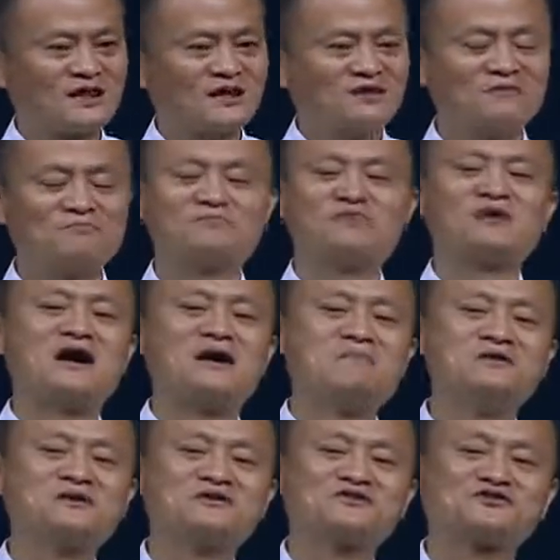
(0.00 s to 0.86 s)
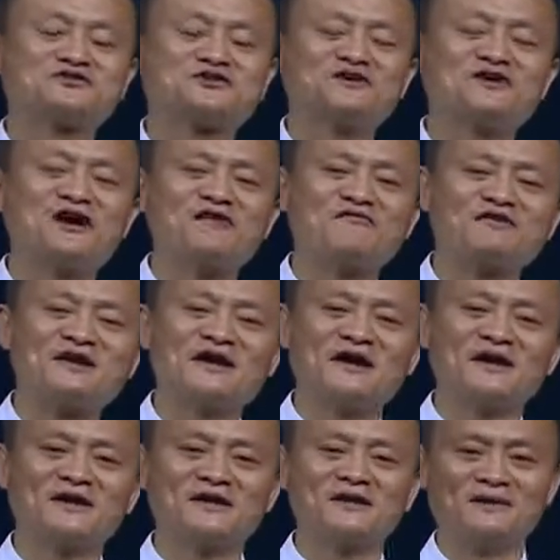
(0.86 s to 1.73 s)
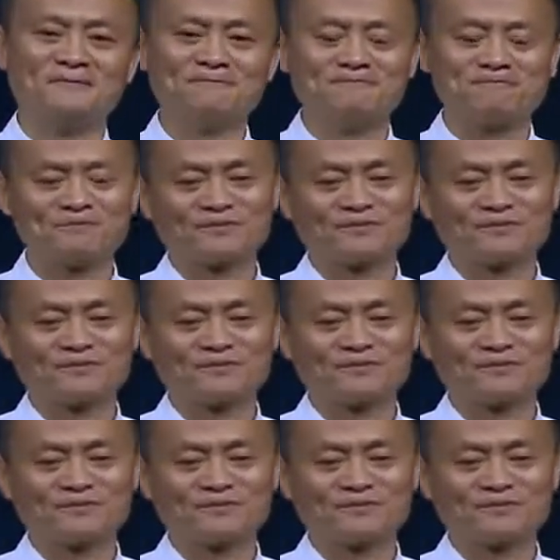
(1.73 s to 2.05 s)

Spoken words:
the Prime Minister of Canada,